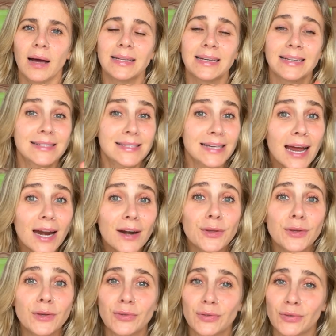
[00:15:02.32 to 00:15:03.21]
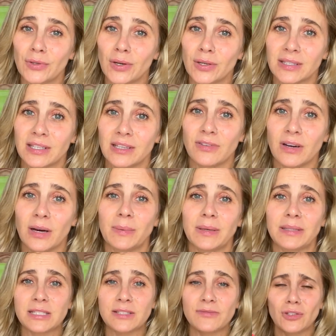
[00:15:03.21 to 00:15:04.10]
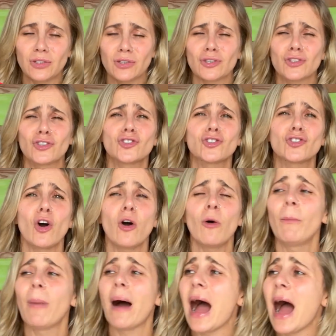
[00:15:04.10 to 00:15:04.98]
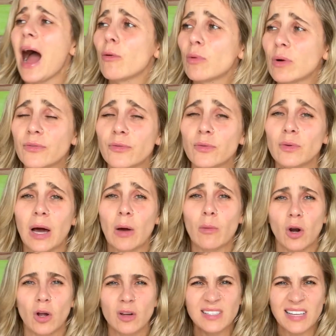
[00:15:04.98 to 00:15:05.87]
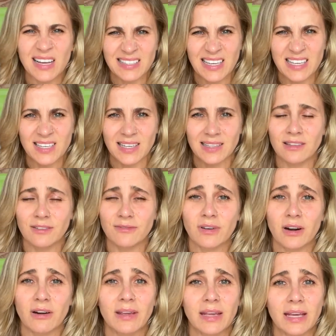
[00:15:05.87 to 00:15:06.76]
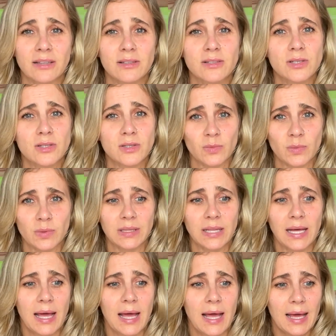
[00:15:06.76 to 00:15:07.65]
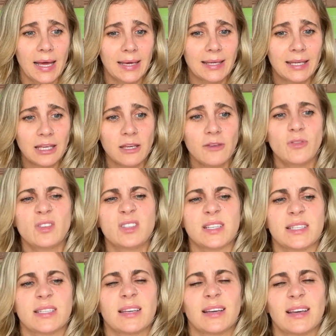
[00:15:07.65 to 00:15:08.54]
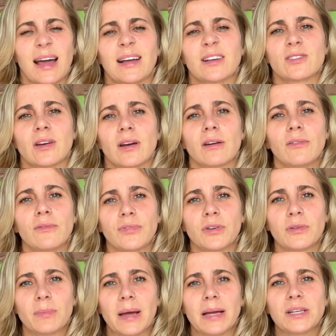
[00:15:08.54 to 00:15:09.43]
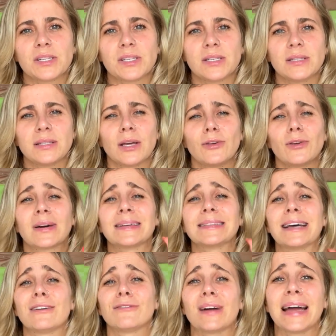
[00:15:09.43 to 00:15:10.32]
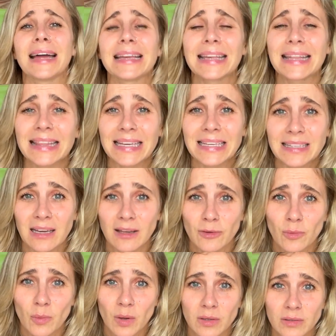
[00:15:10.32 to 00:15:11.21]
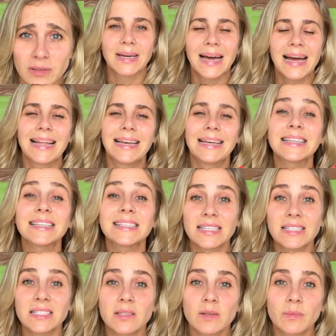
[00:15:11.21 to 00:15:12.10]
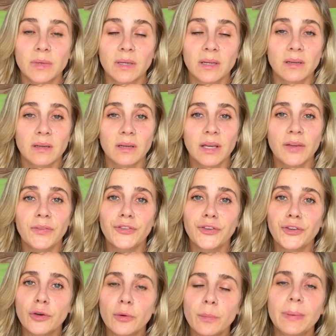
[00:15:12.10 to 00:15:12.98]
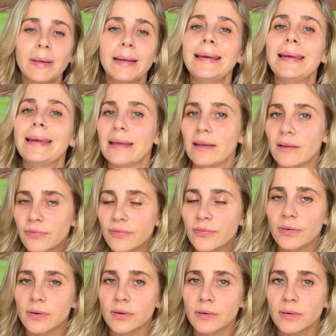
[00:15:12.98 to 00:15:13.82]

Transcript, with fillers: i dare you do not give up and this video is so powerful i will also attach at the very end to will give you just the extra confirmation that you can have anything that you want listen to me if you believe